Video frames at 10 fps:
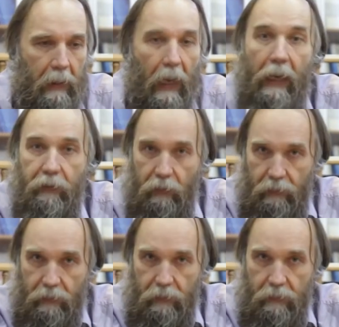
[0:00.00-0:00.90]

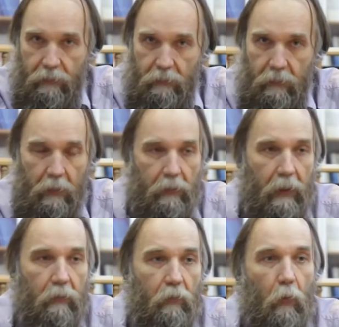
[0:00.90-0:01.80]
entities
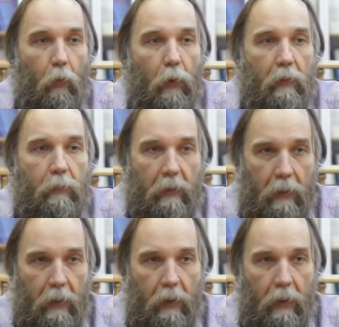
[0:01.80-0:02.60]
that will be